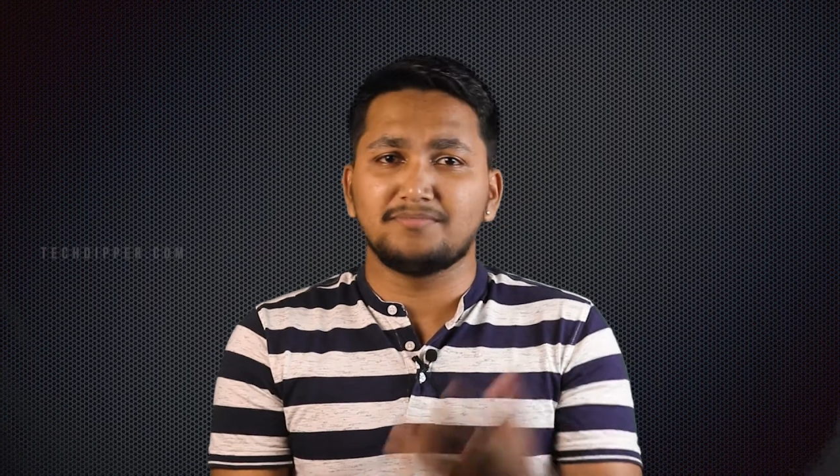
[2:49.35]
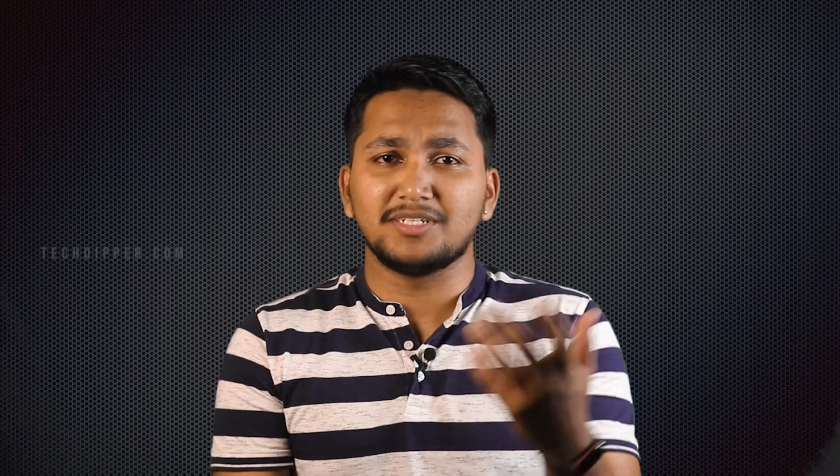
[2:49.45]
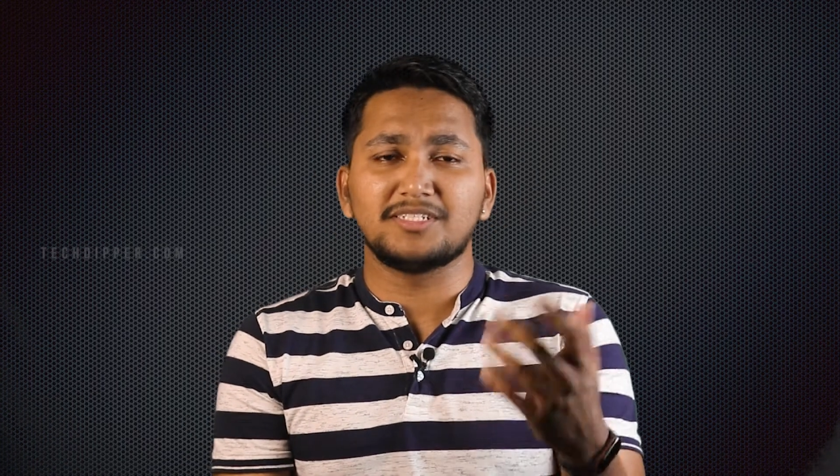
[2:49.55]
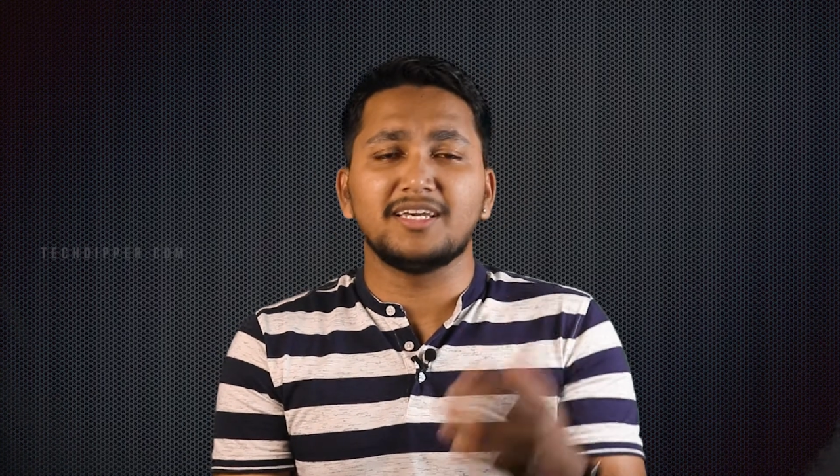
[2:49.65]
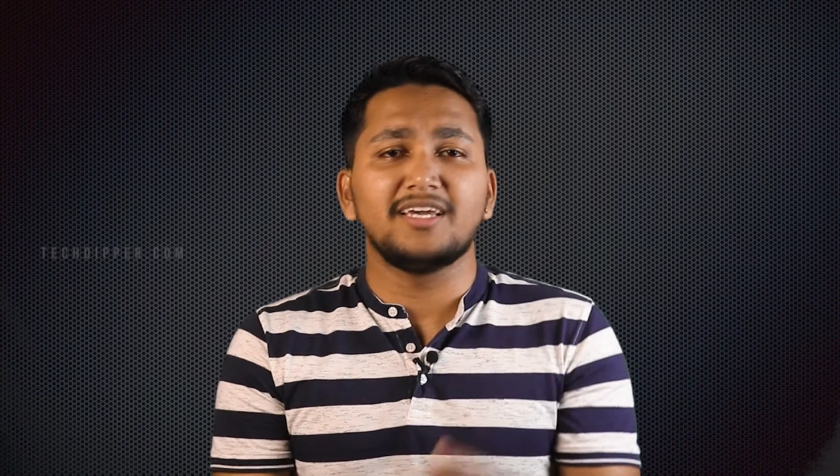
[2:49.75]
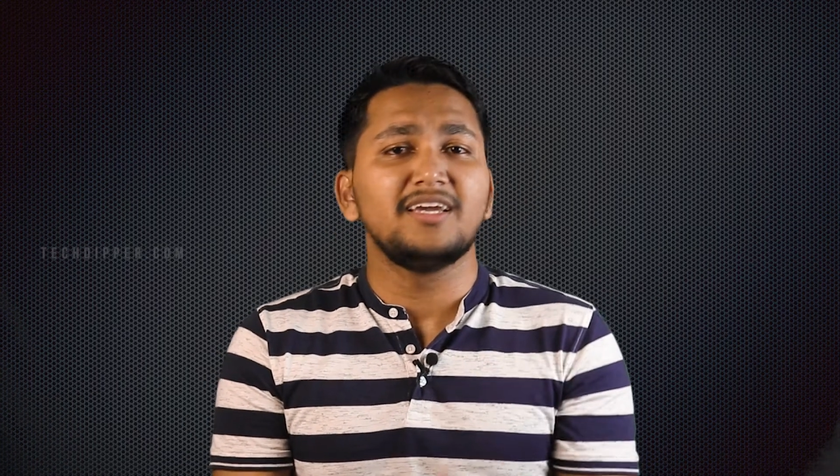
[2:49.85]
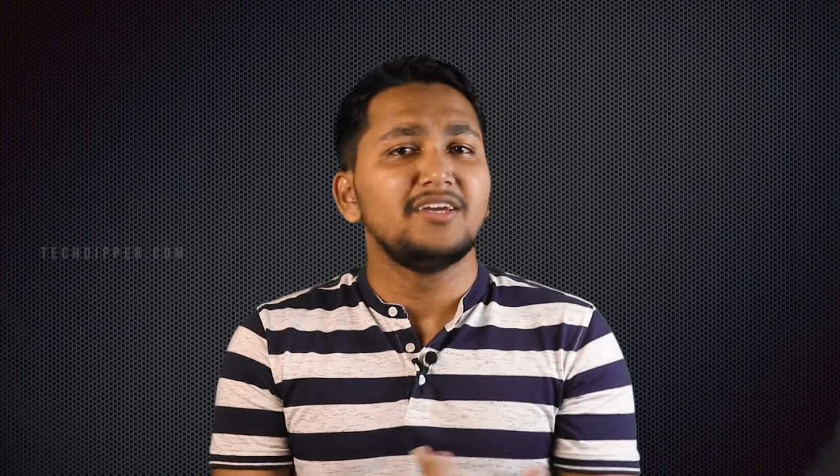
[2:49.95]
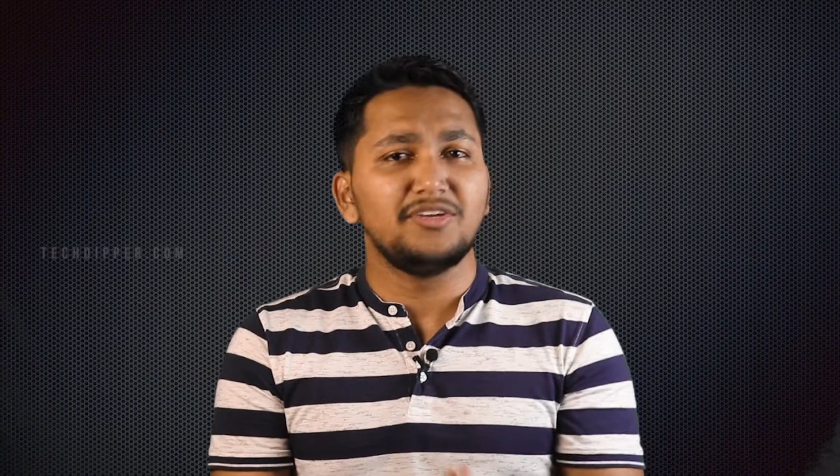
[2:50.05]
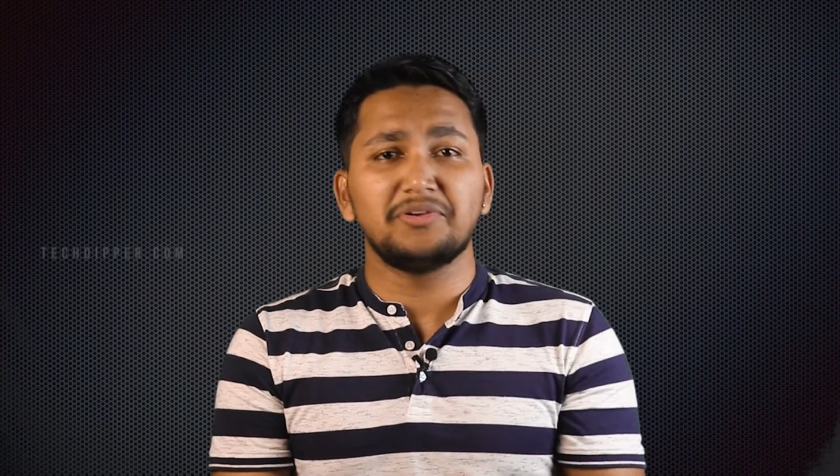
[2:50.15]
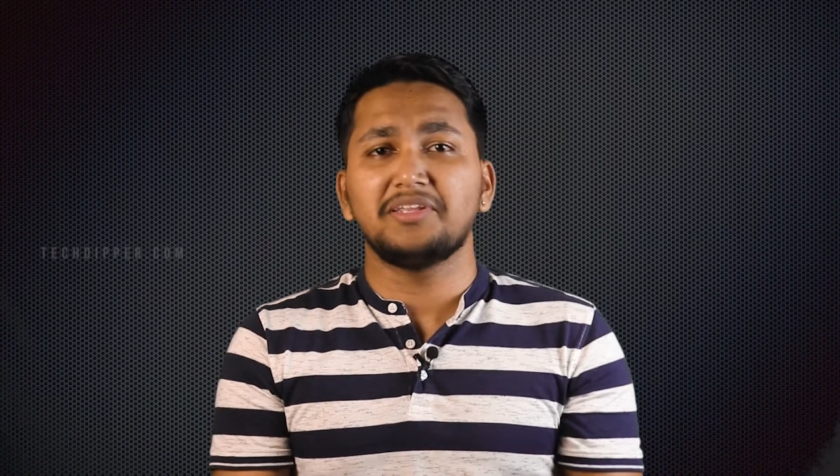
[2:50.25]
per se
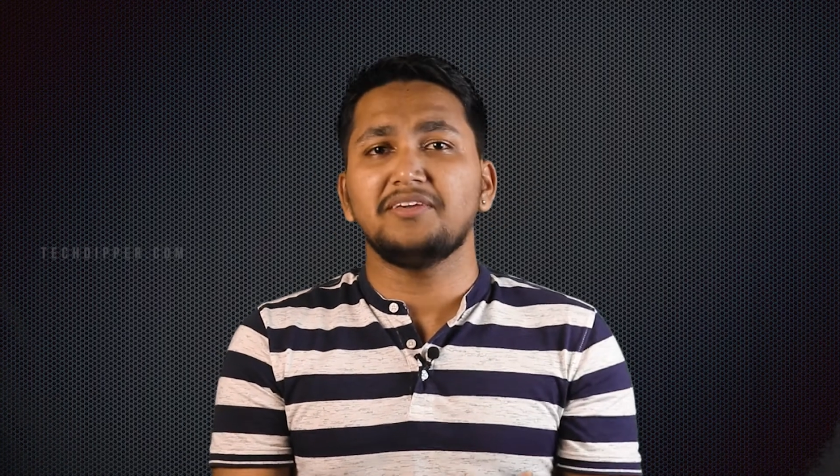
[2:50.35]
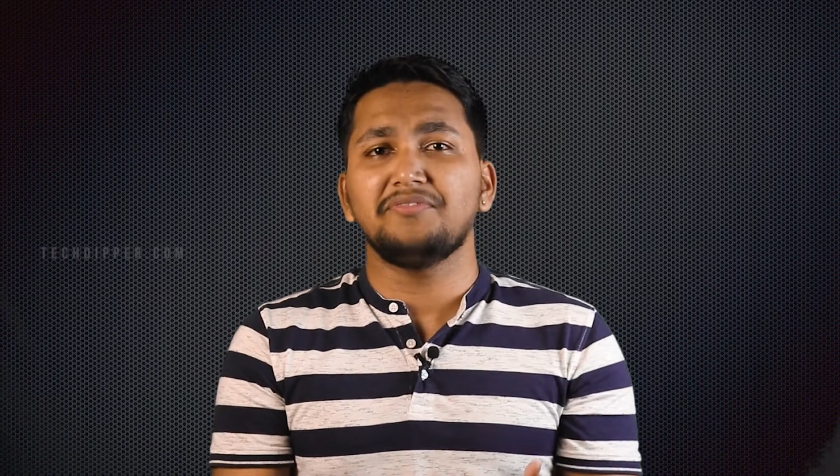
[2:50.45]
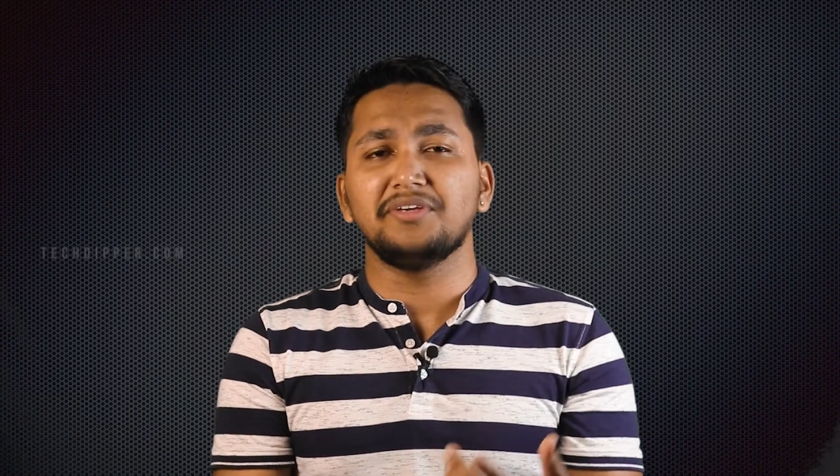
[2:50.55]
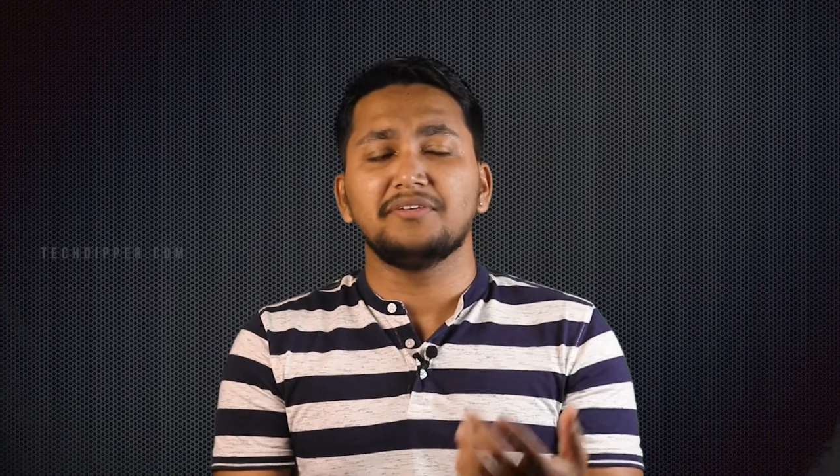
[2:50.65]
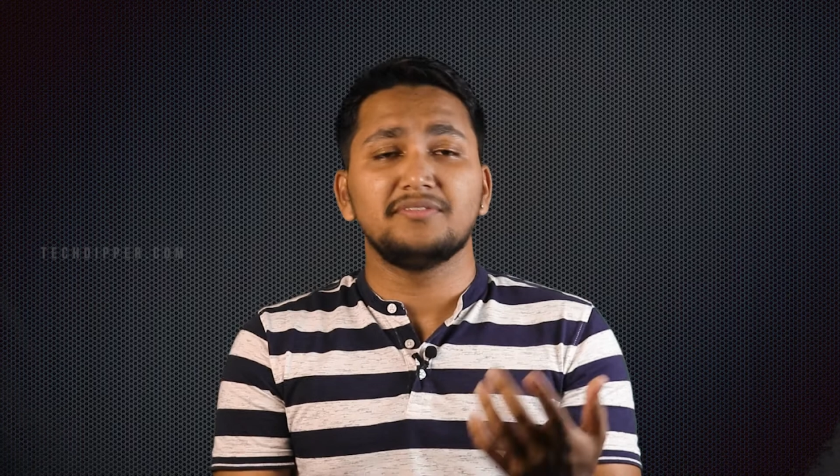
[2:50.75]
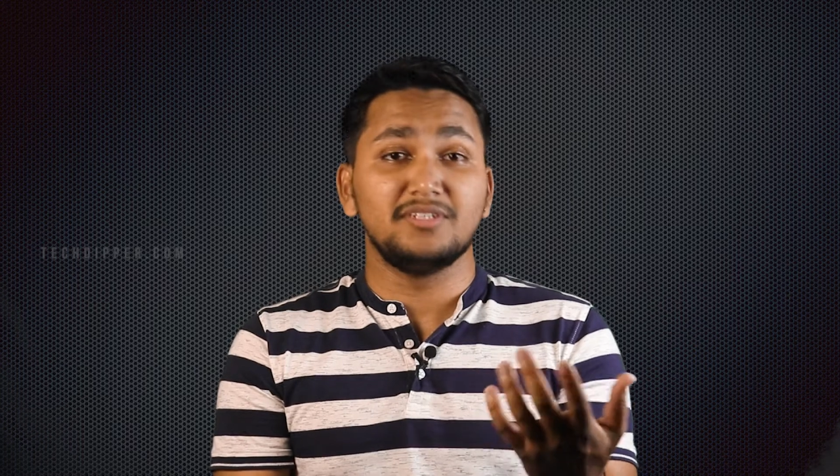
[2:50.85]
your TV,